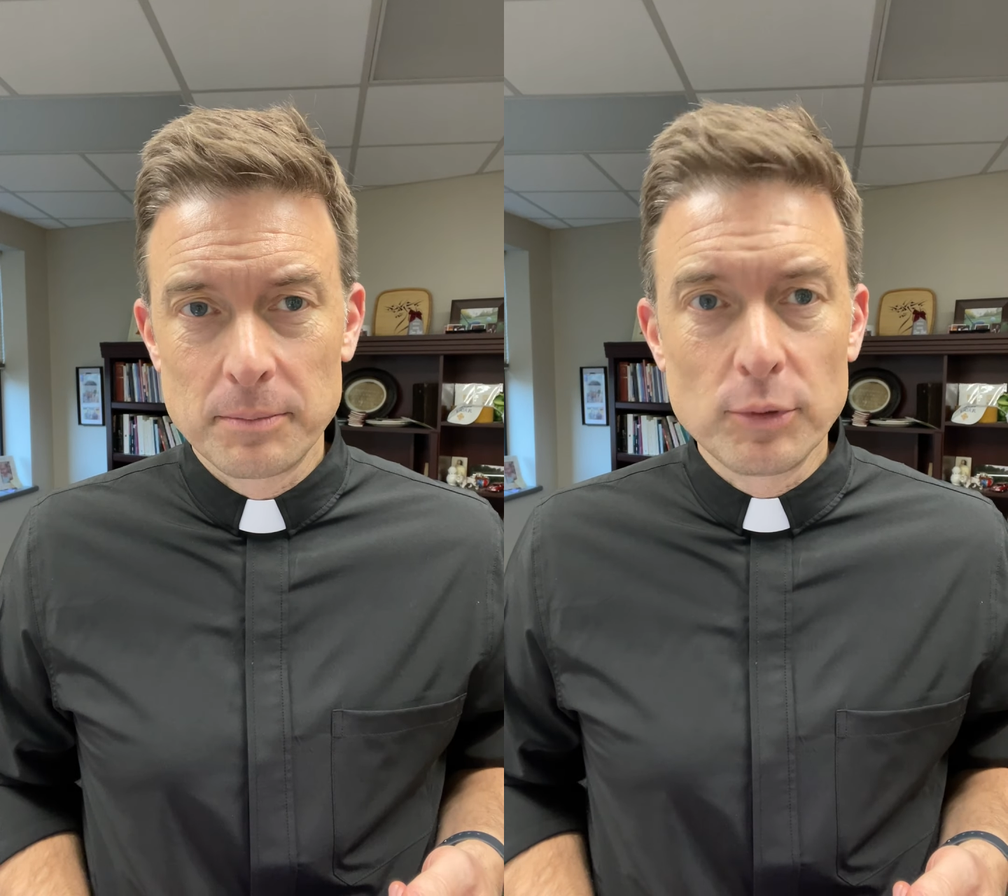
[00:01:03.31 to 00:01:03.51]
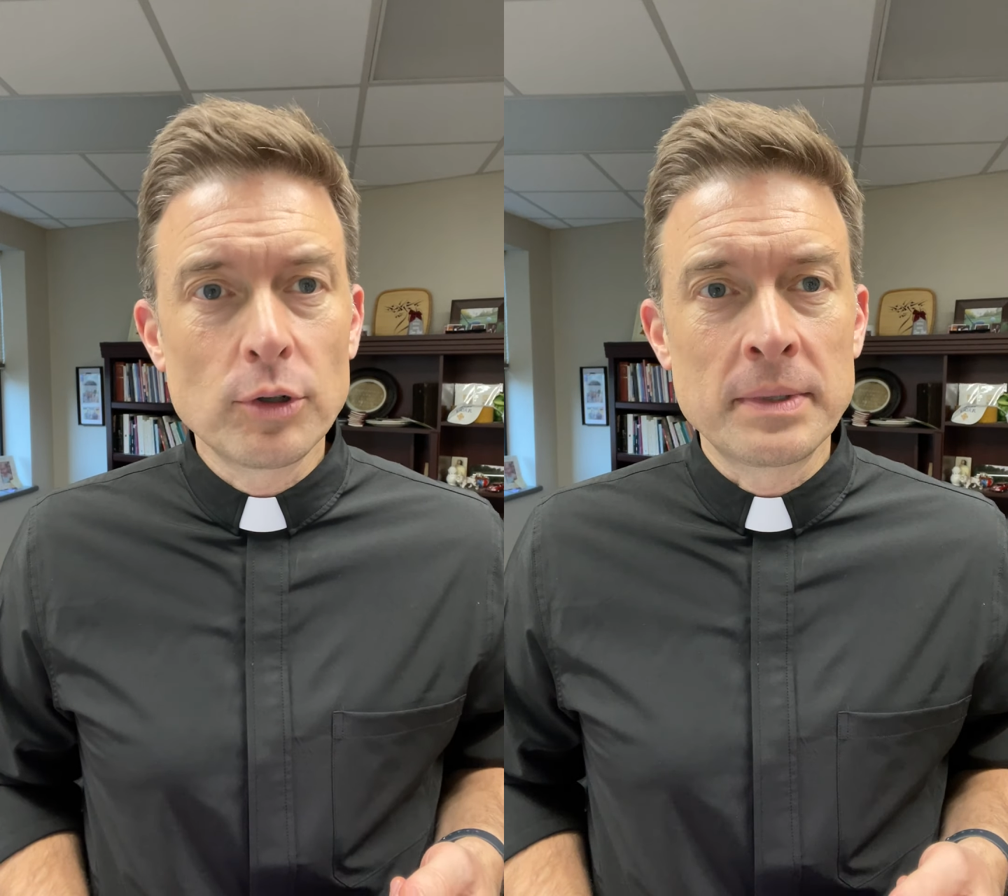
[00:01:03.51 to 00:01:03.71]

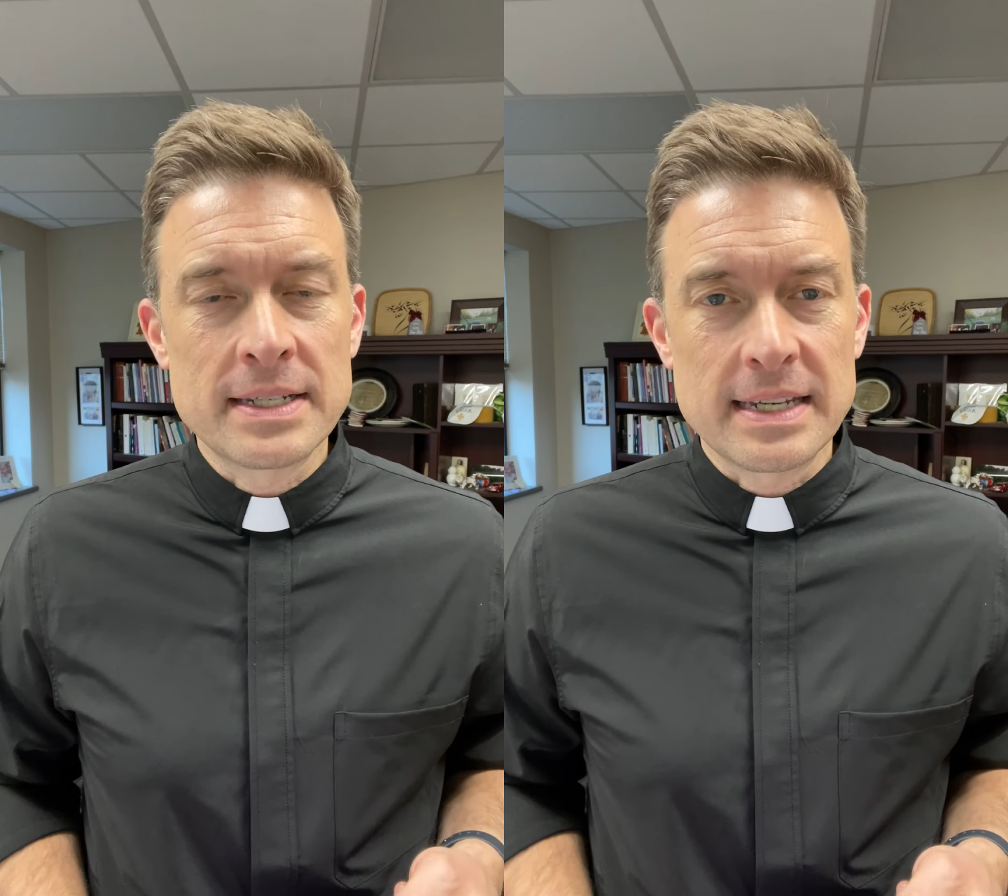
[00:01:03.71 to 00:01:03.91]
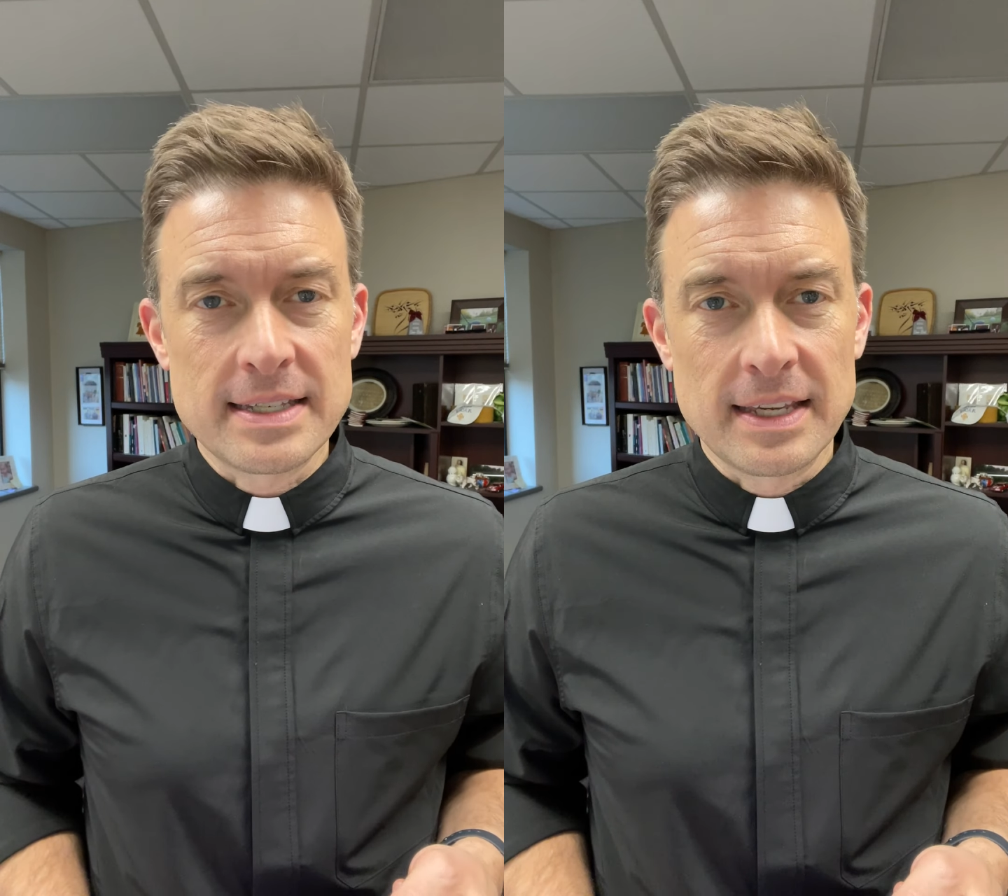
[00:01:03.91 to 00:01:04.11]
Brueggemann
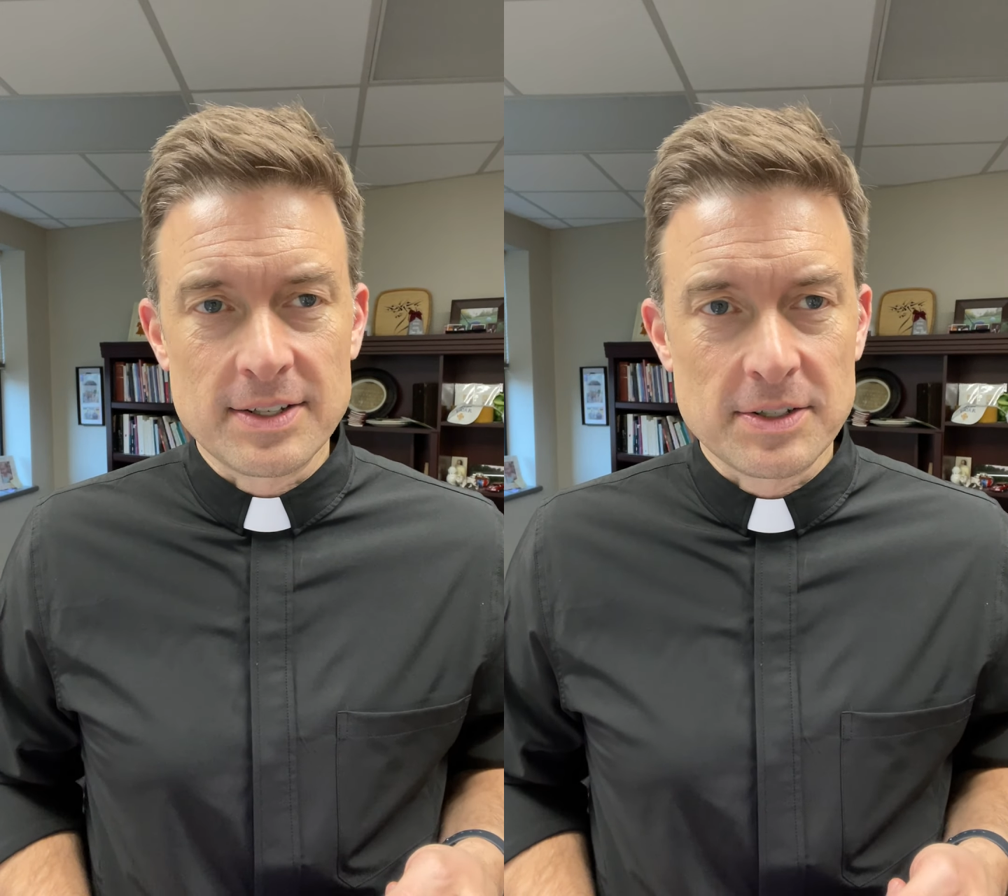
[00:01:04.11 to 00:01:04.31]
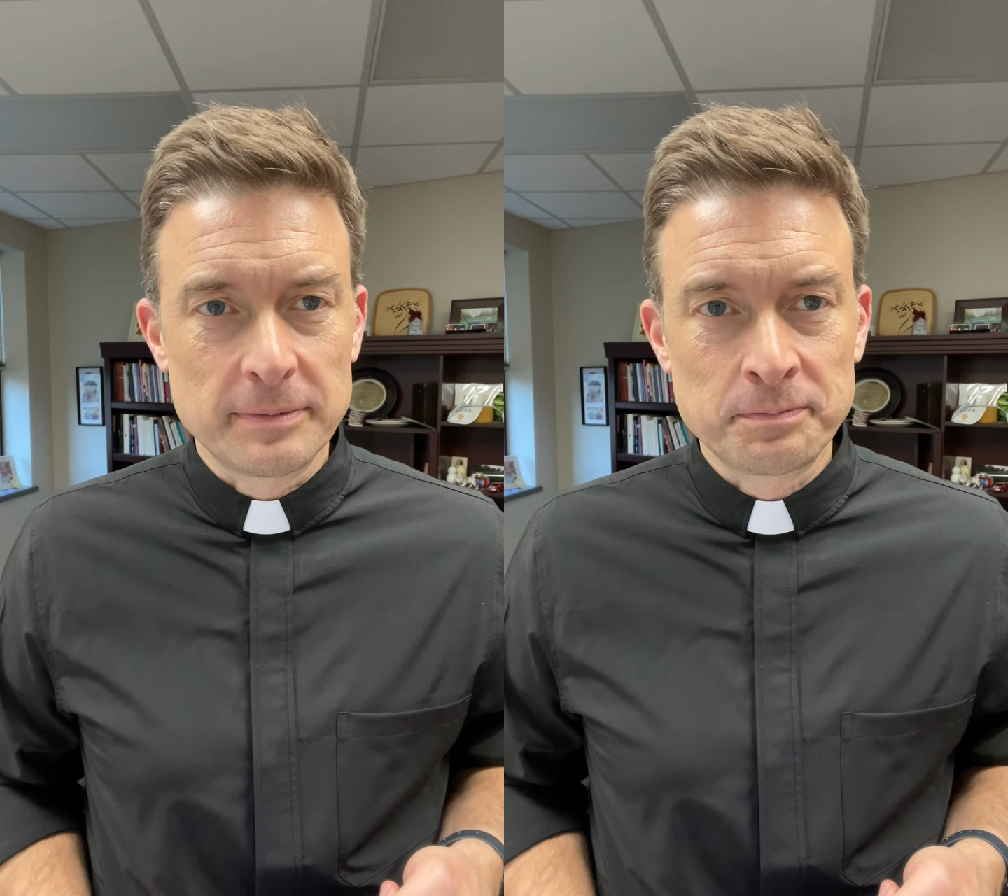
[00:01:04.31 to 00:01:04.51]
says
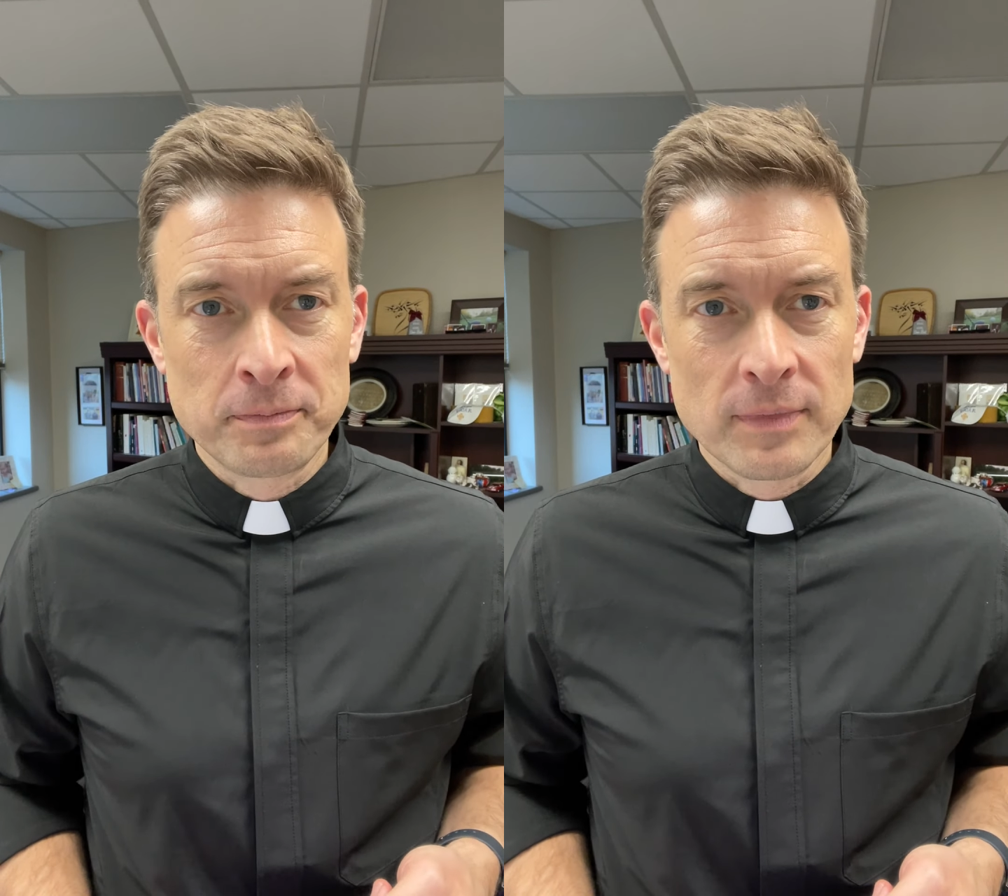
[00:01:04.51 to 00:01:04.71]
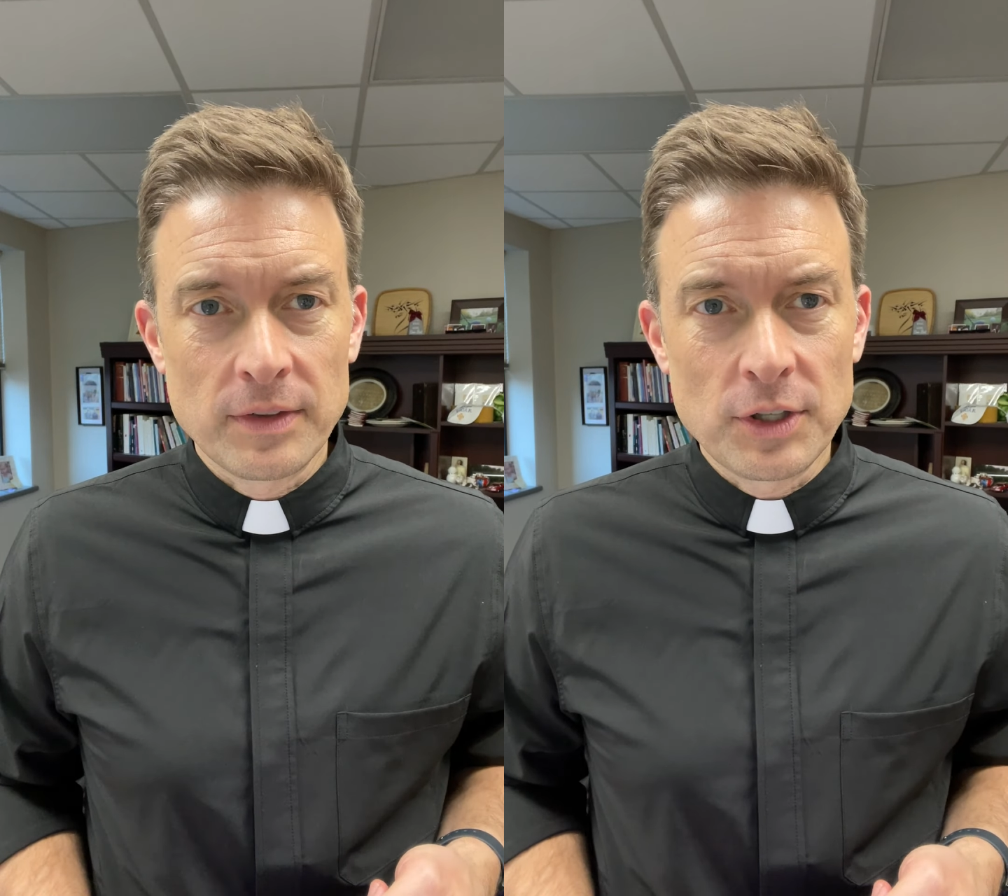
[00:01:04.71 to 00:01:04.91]
this
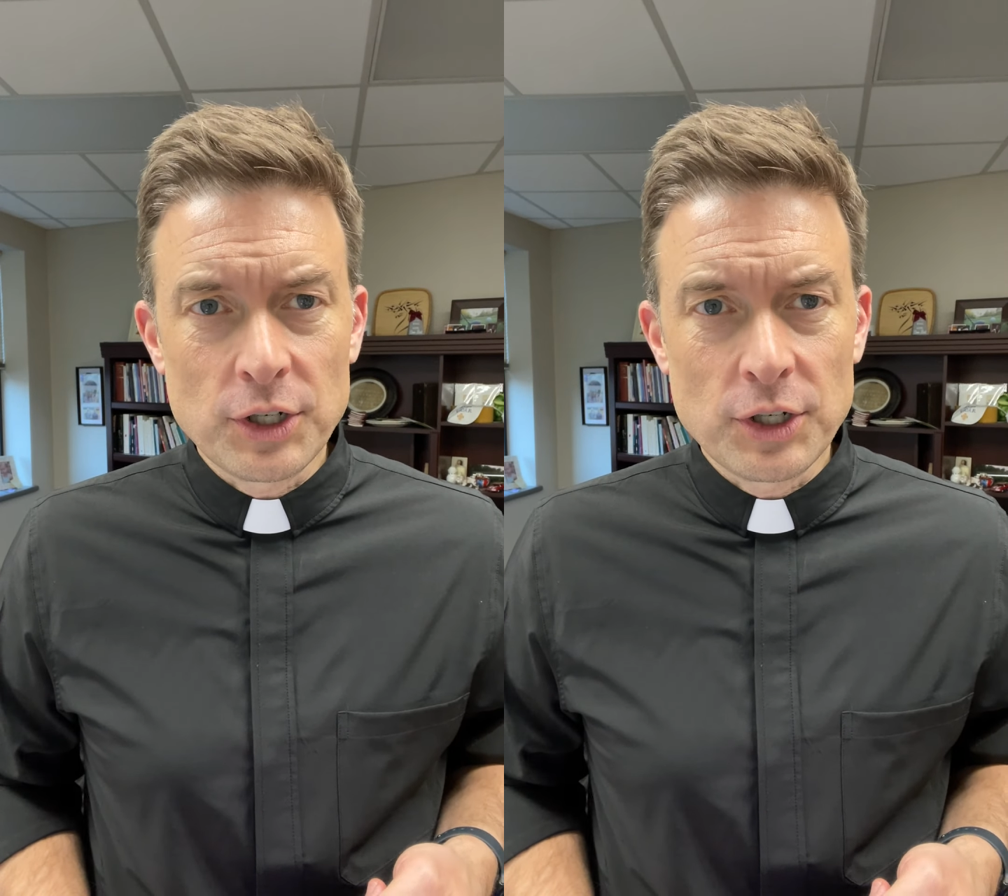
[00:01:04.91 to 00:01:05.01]
The